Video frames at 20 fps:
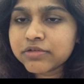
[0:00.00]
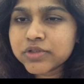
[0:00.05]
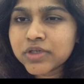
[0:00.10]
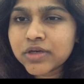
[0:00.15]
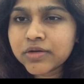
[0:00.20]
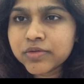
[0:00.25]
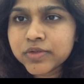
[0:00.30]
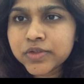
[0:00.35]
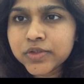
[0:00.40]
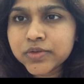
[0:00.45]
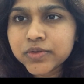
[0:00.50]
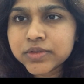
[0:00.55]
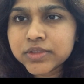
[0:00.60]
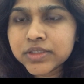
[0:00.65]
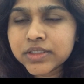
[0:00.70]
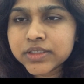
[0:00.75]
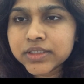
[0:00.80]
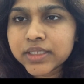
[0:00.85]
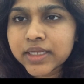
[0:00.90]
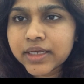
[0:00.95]
So I would use
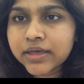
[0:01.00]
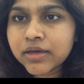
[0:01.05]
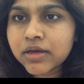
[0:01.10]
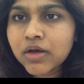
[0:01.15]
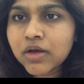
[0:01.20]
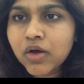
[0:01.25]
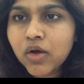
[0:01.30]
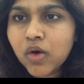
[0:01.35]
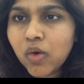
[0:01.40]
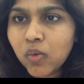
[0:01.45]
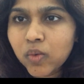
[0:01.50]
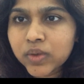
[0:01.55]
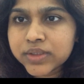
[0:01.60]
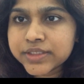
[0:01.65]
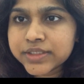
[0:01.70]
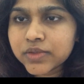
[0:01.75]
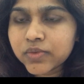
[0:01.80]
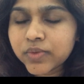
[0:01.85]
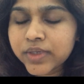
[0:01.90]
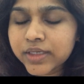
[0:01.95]
this like
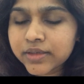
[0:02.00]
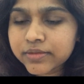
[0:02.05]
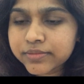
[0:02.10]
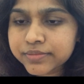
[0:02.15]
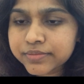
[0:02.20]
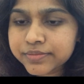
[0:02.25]
once a week.